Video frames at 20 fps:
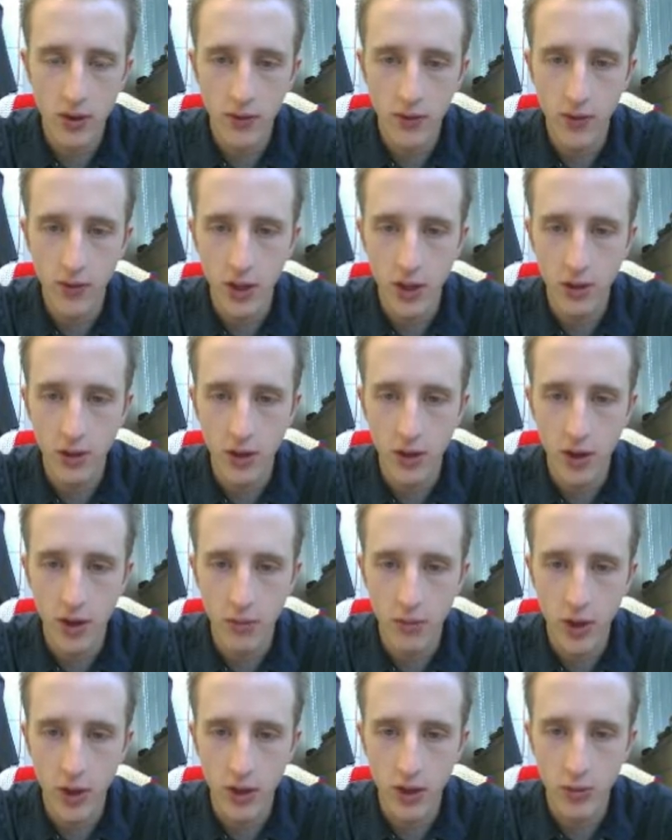feature on
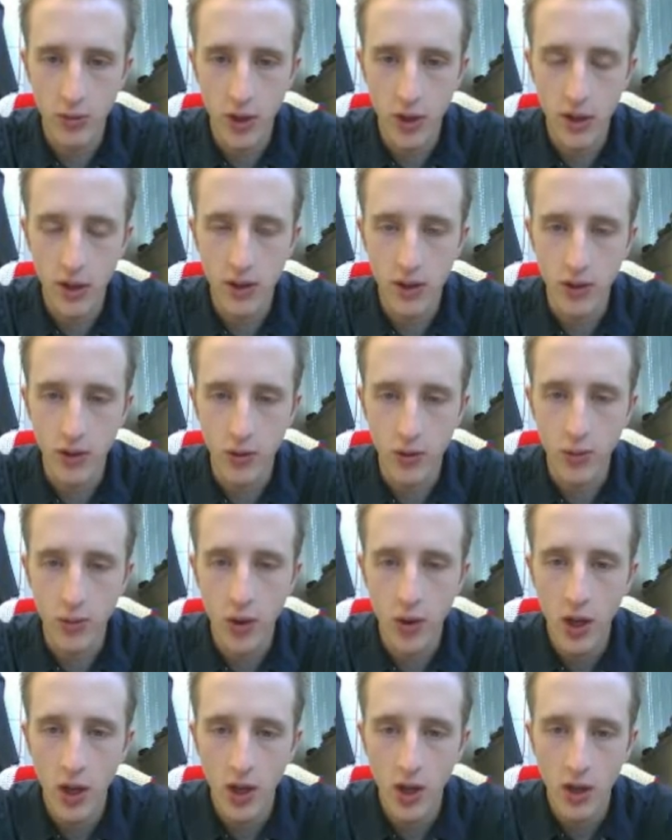your mouse pad to zoom.
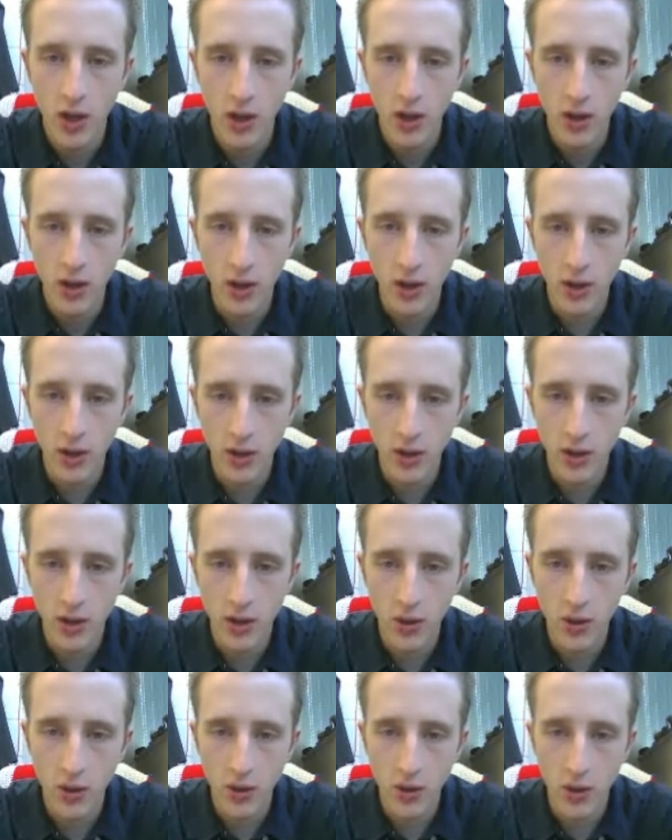You're going to
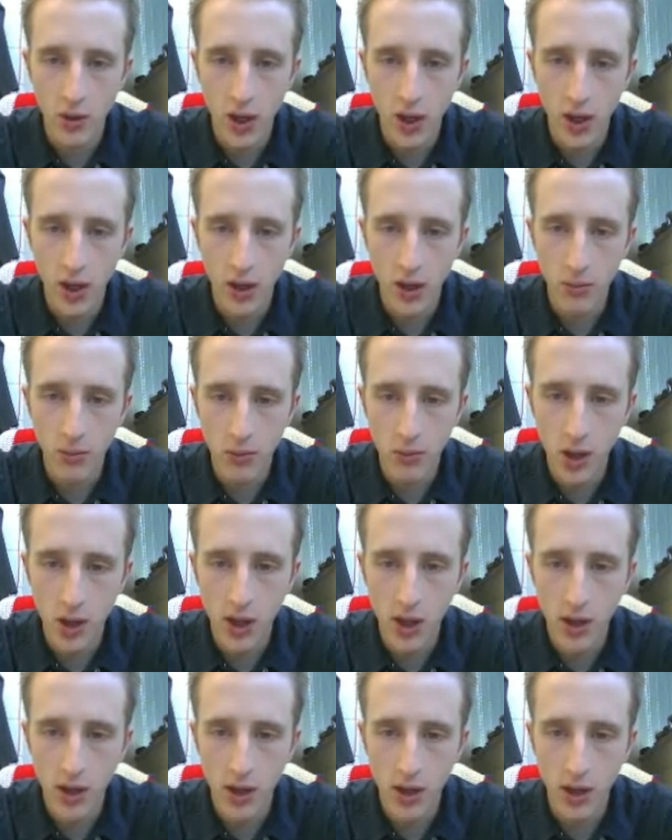go through and
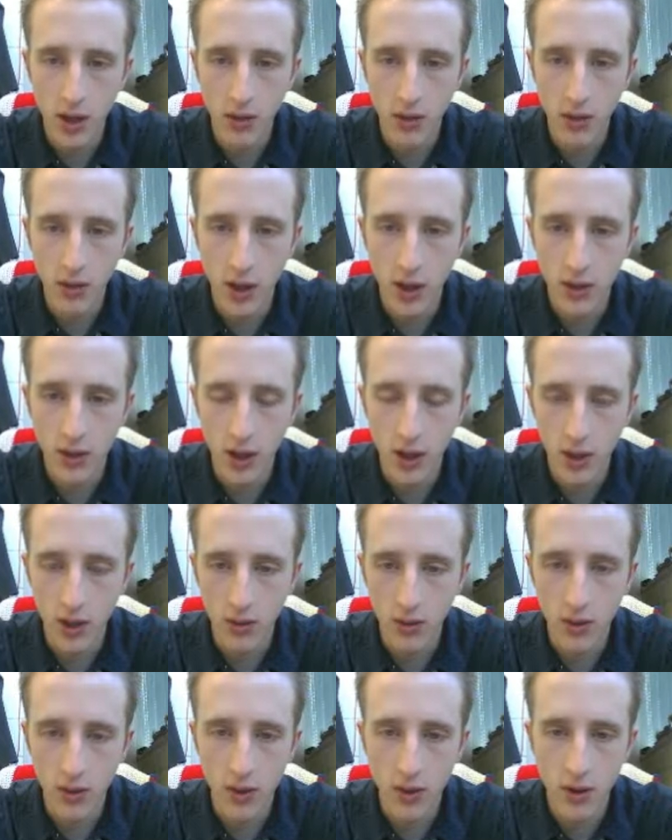make a
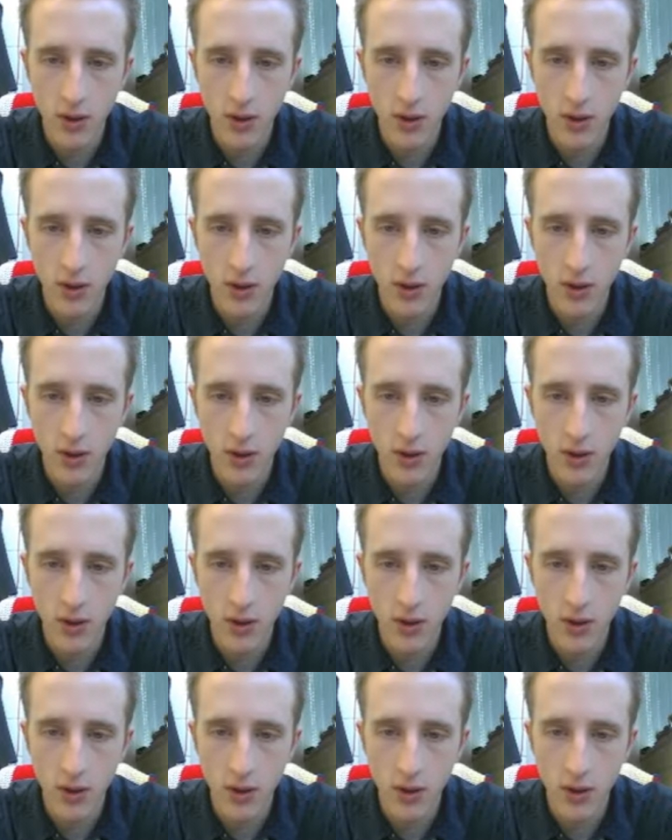rectangle.